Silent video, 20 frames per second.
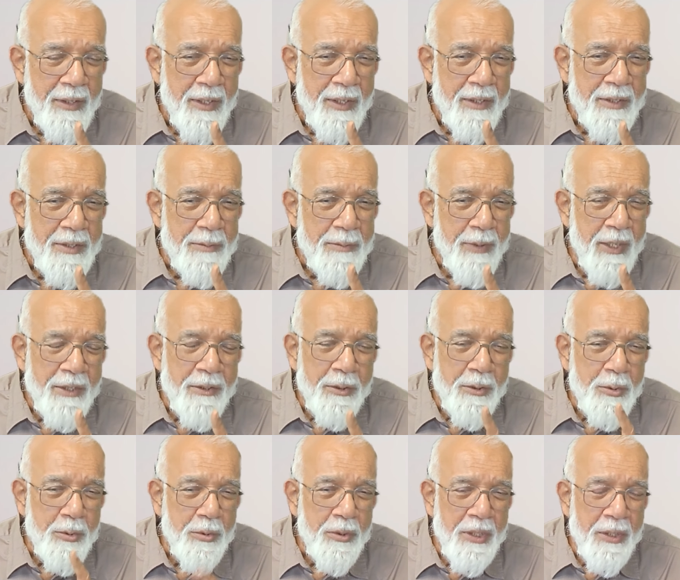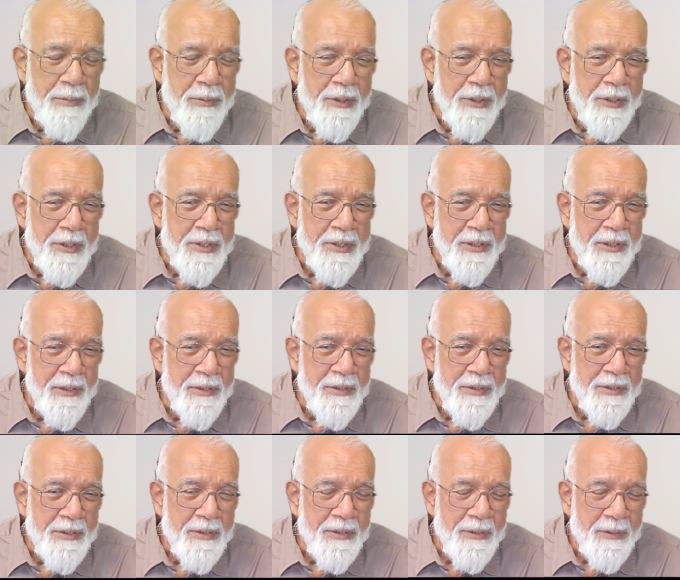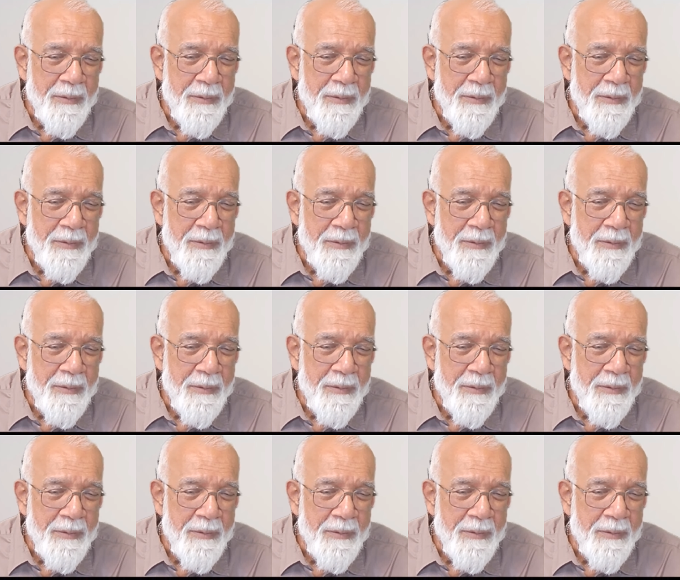it is better to keep a distance.